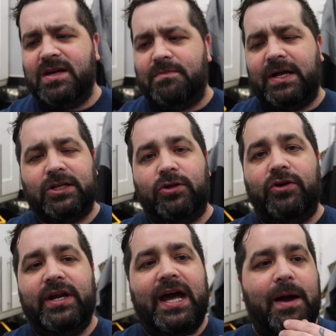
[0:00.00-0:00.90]

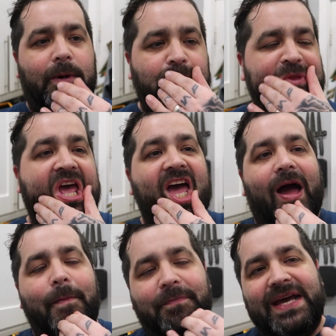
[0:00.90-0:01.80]
Mandalorian armour.
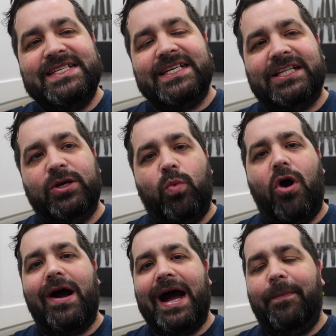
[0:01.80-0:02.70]
And basically
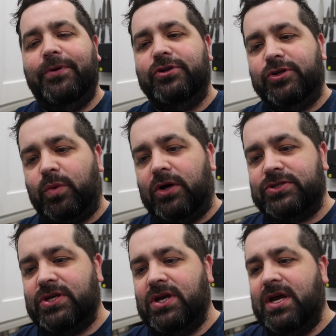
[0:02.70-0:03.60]
what happened
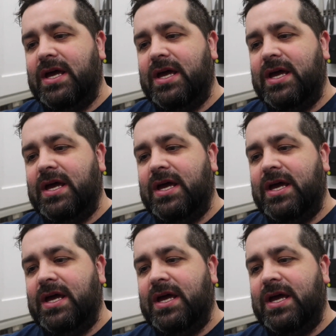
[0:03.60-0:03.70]
was,